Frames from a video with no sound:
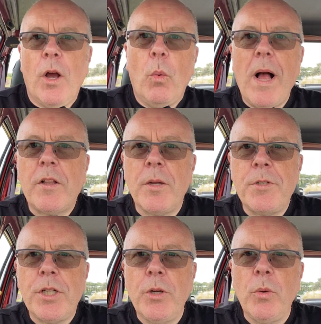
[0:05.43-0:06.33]

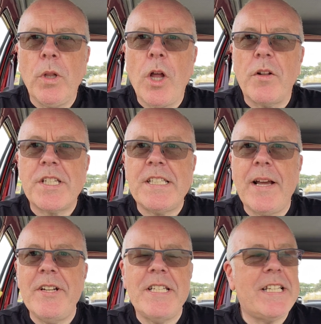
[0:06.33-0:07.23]
Welcome to Lot
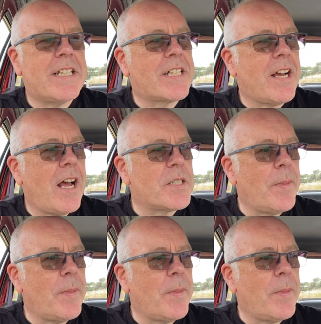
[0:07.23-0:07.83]
76 Cars.